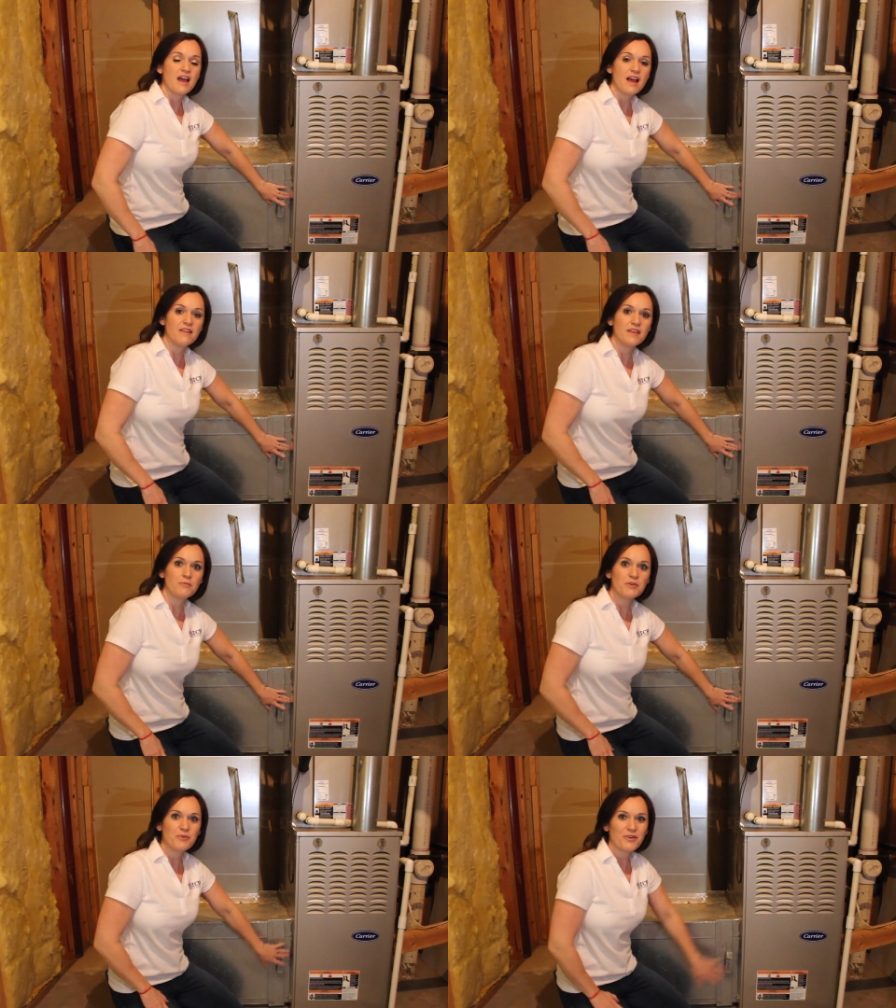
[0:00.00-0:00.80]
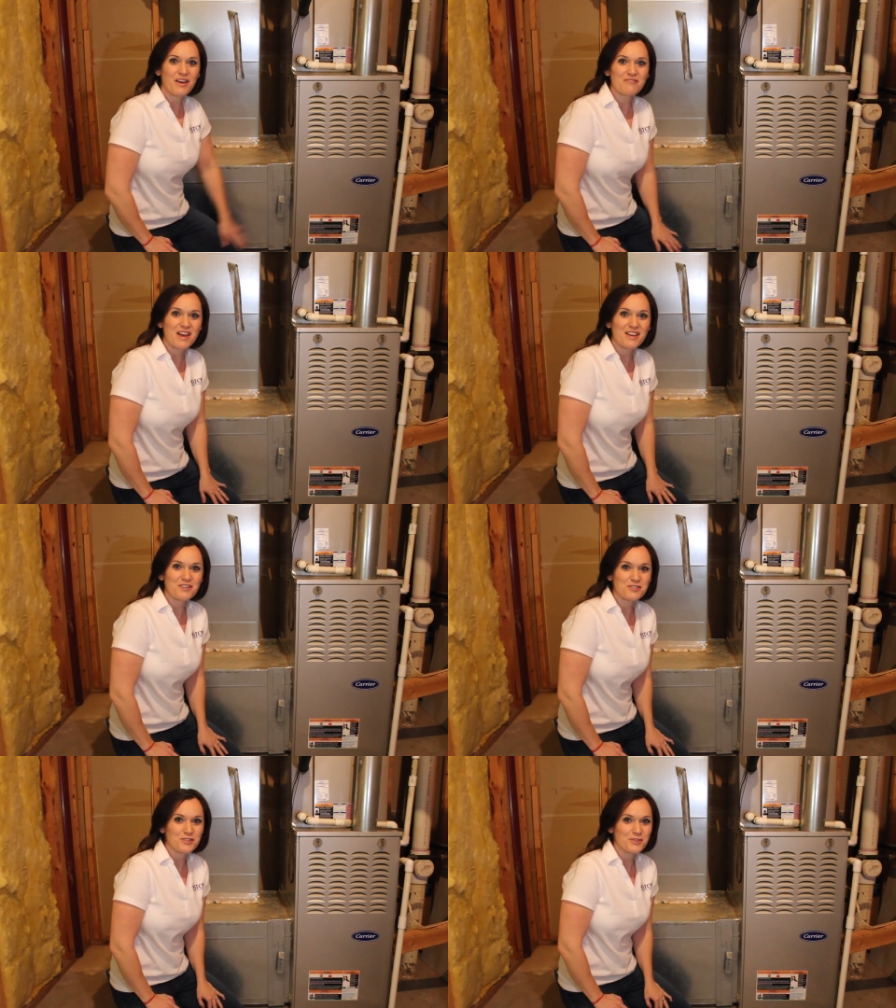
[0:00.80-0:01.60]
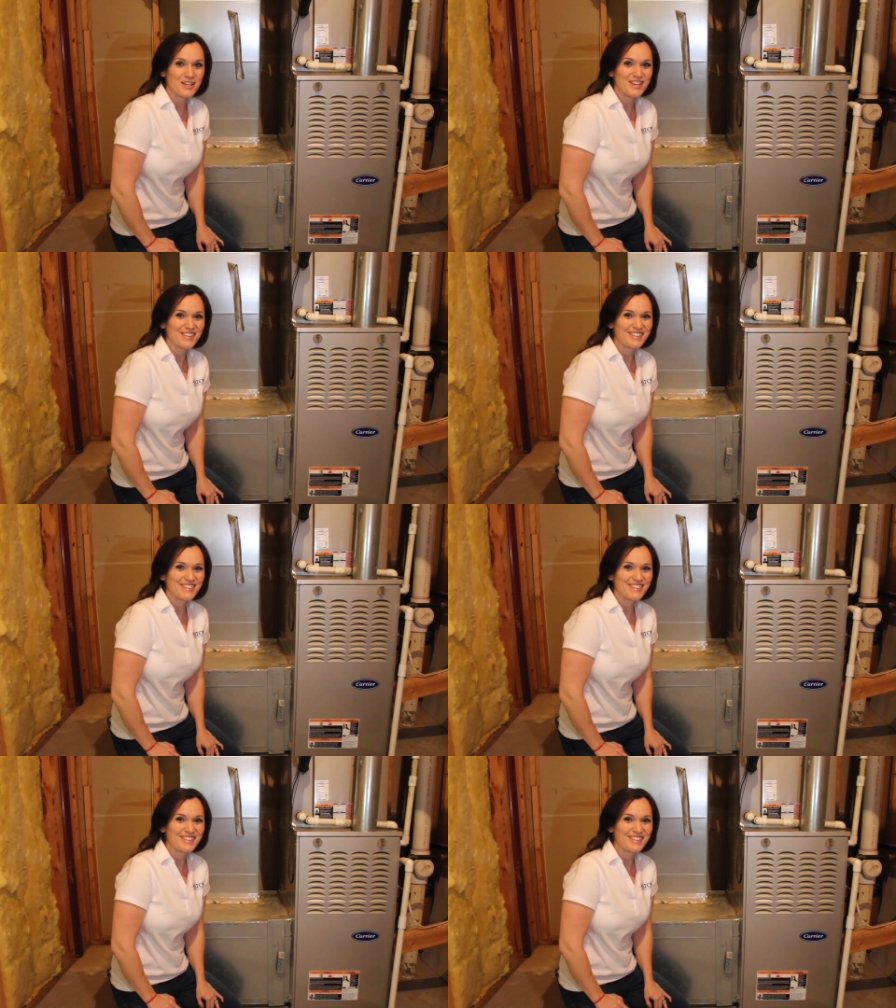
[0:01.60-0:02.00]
and then we won't have that issue here.